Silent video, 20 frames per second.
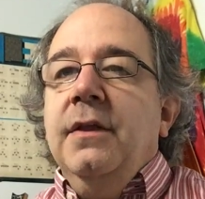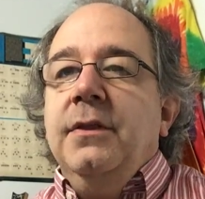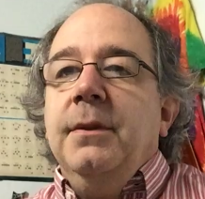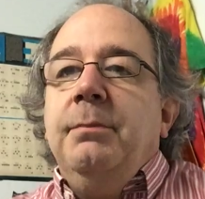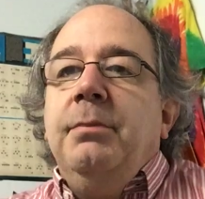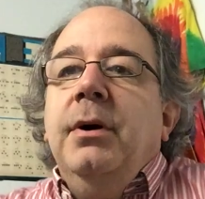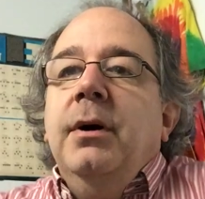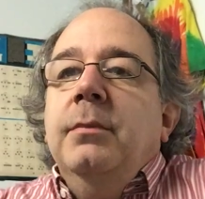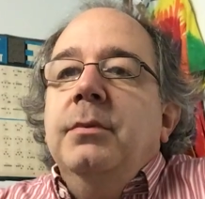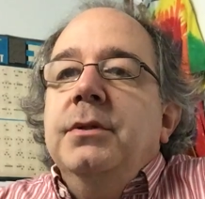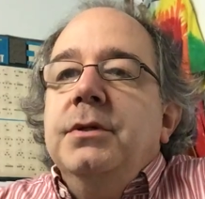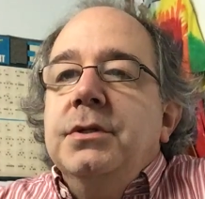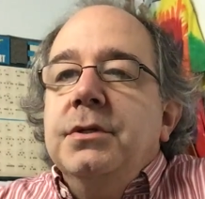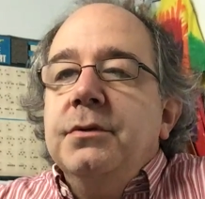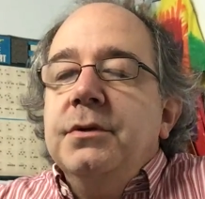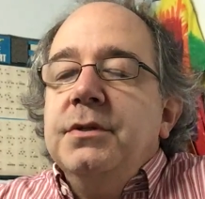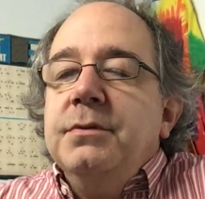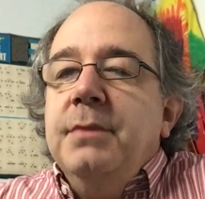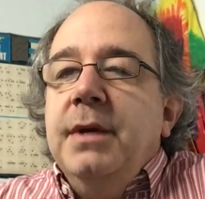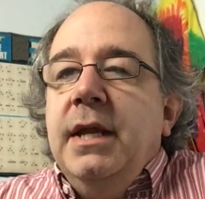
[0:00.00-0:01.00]
The
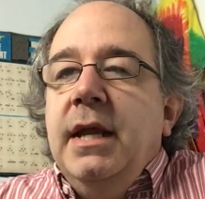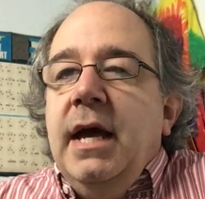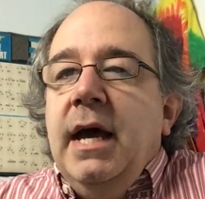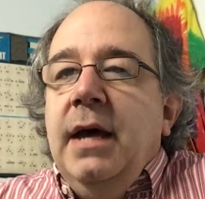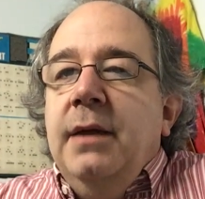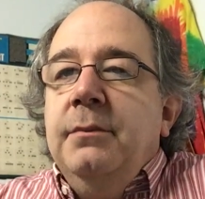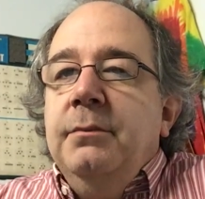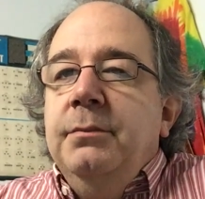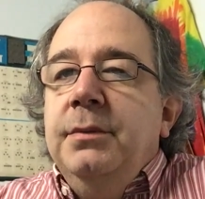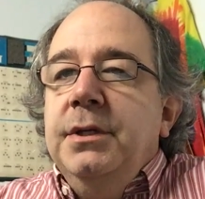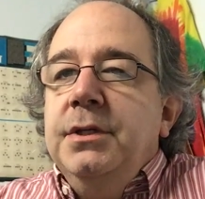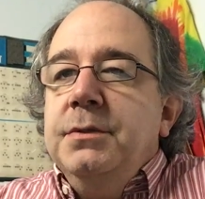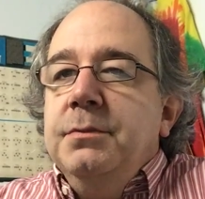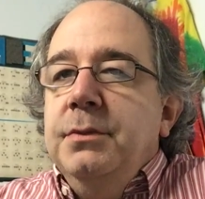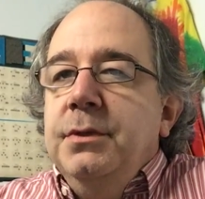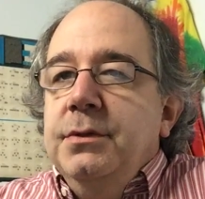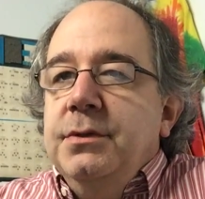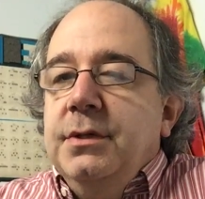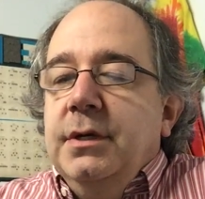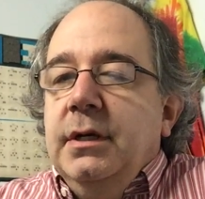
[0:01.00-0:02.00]
publisher is Manhattan Beach
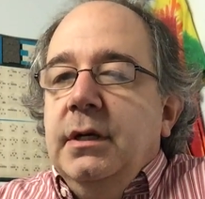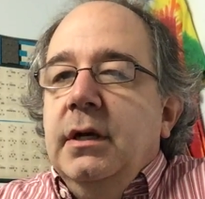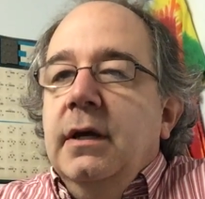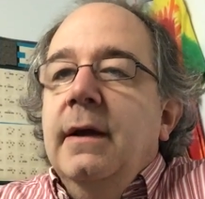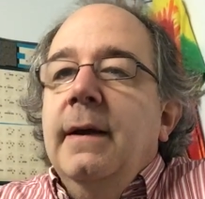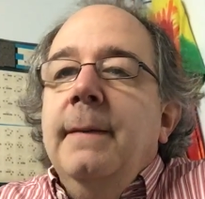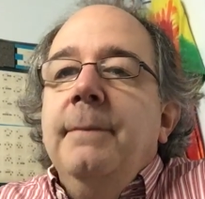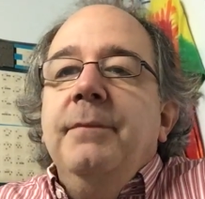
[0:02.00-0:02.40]
Music.